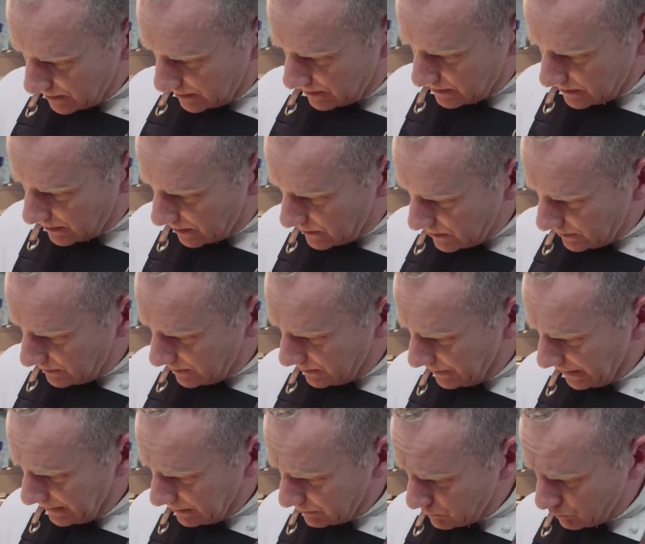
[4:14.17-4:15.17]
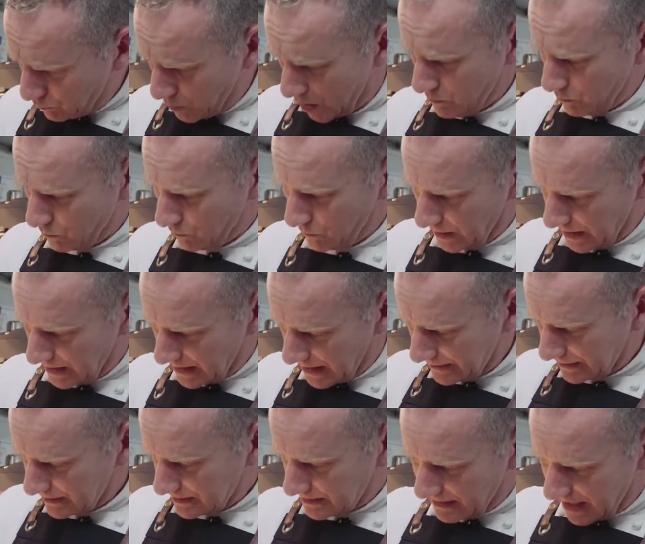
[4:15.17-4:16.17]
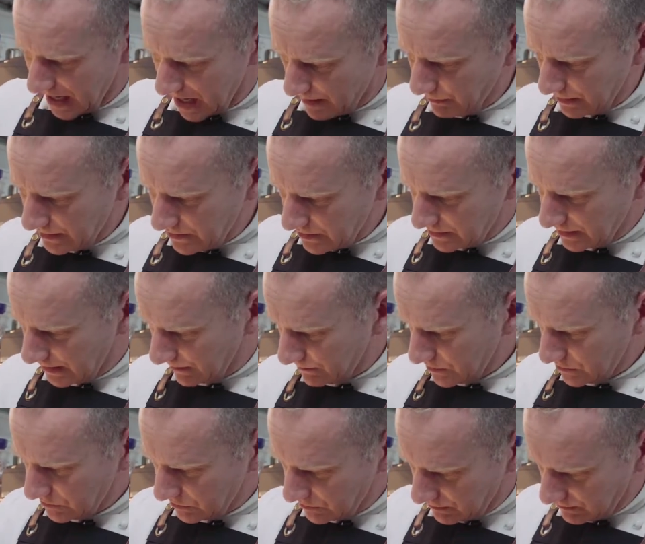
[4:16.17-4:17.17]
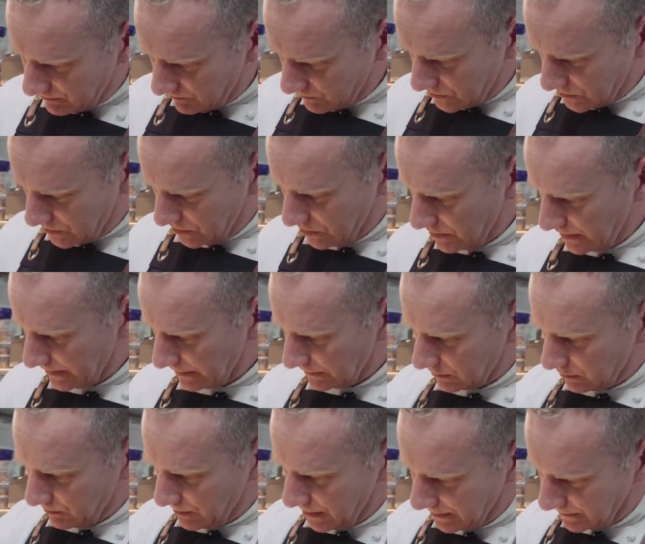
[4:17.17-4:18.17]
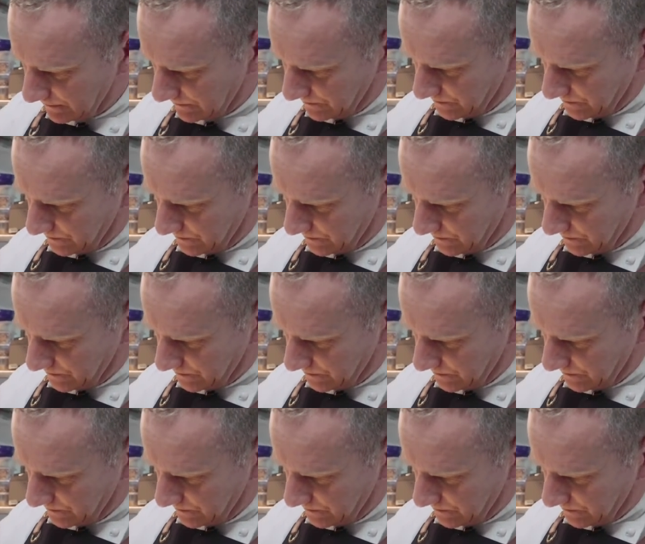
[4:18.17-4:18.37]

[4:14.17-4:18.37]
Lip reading: So you think it won't at the start, but you just keep turning a little bit,